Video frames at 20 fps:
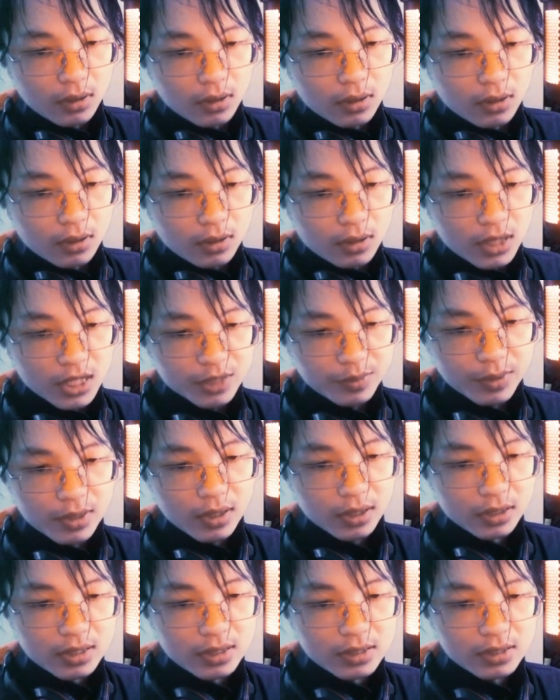Last but not
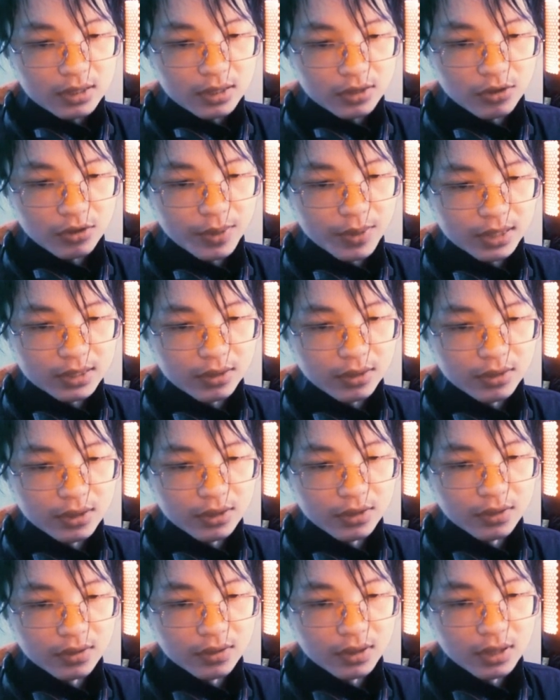least, let's go back down
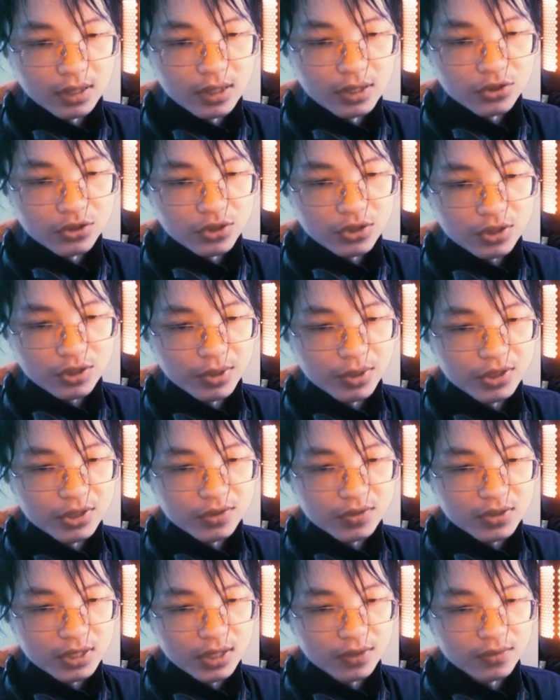here. It's just a bunch of
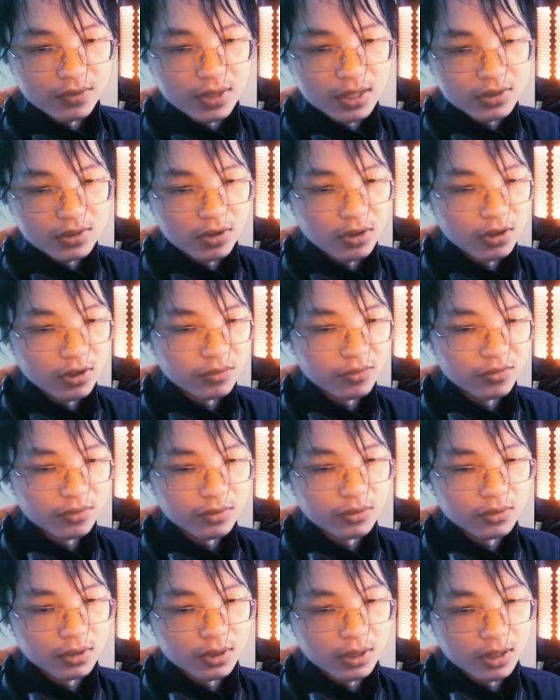stuff that's all
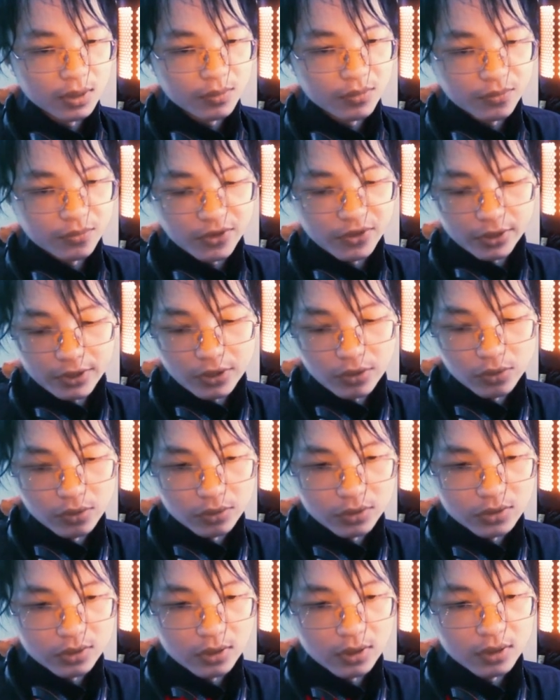fairly old.
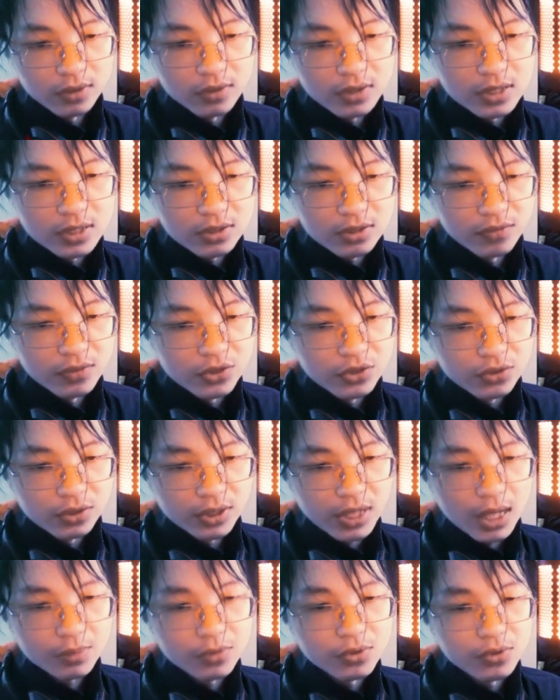So all of these are visual
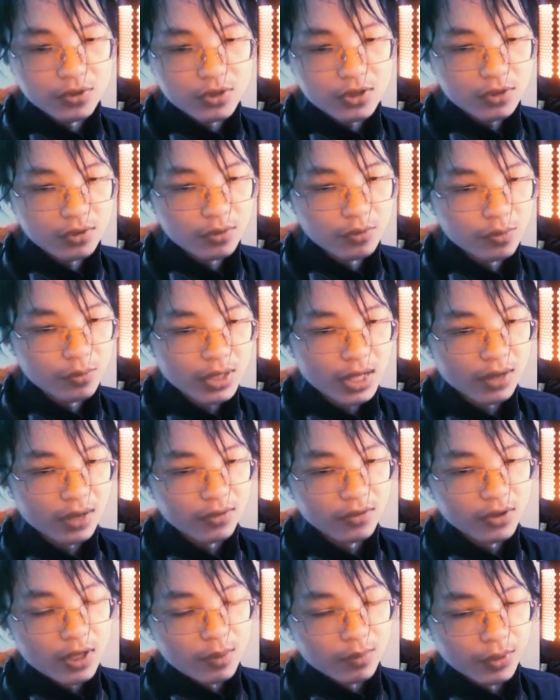captures. So we
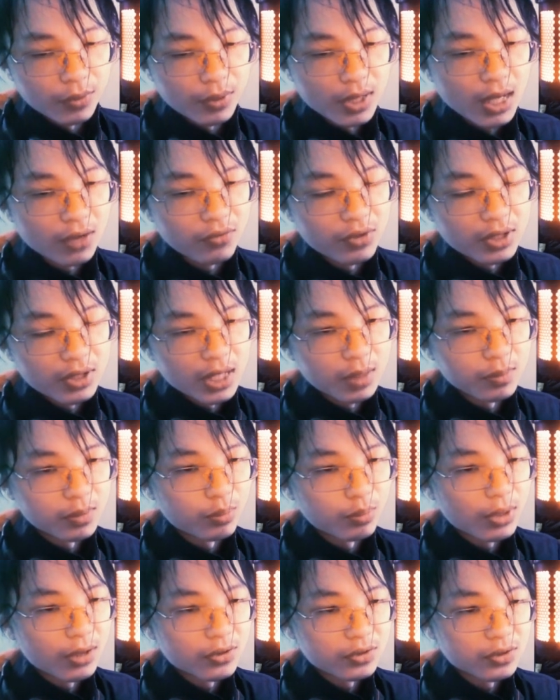have renamed the
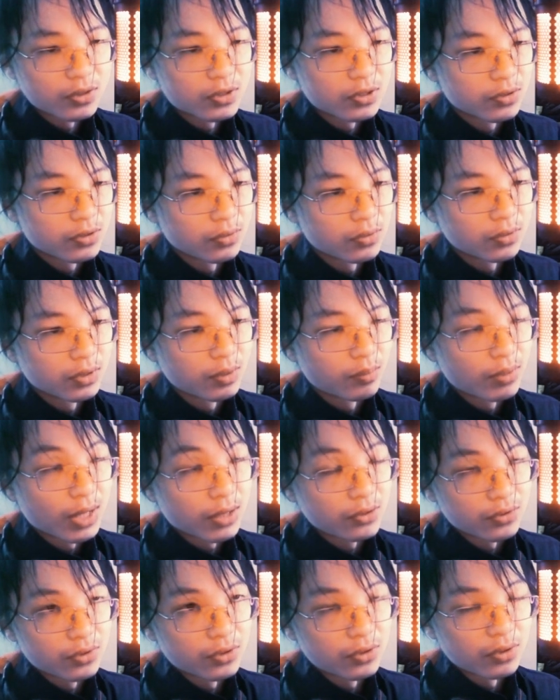browser to the
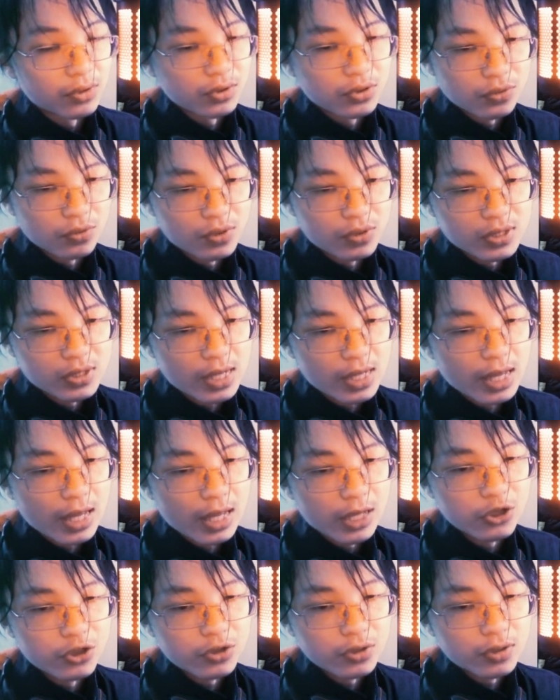browser source to
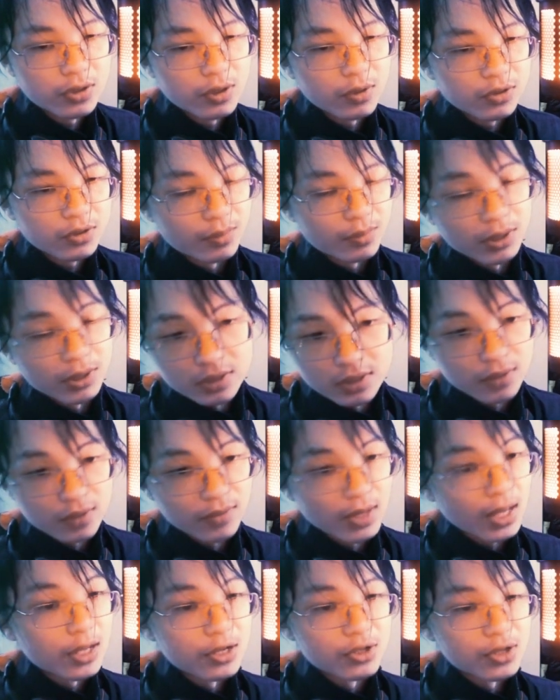Edge. So Microsoft
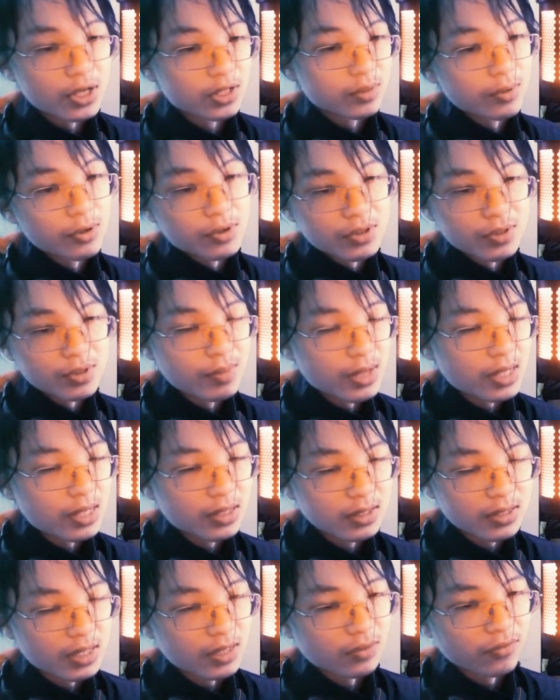Edge, as opposed to me
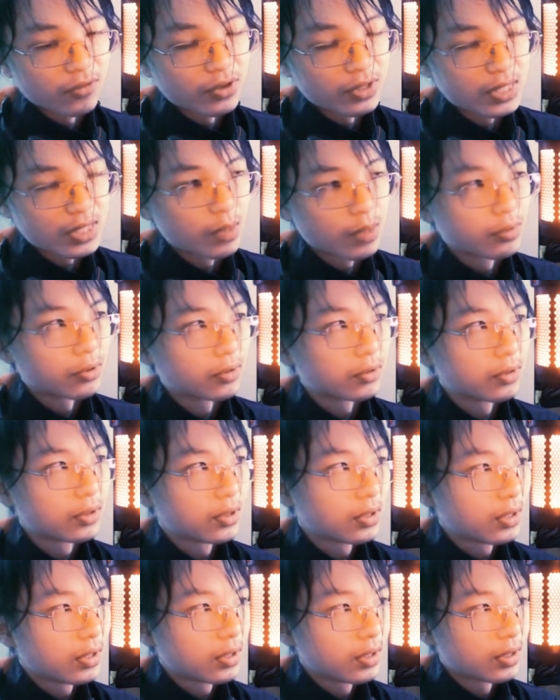saying, for example,
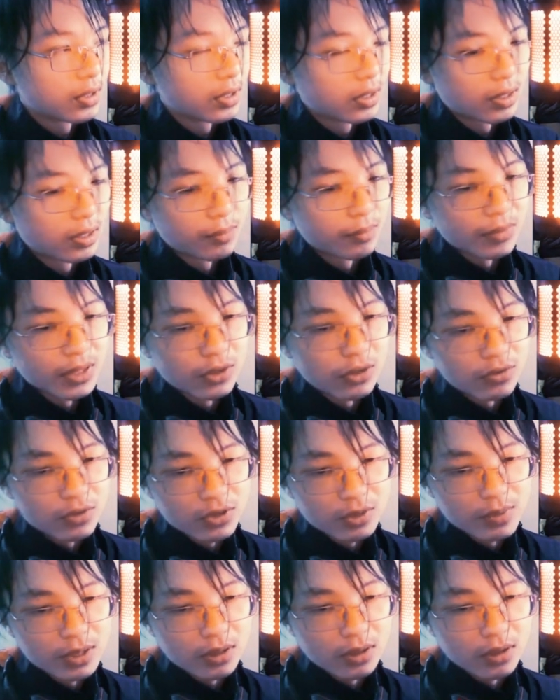it used to
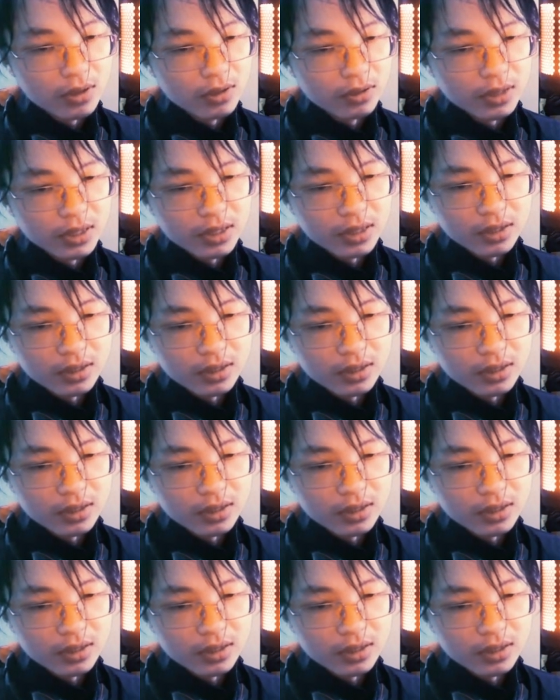be called like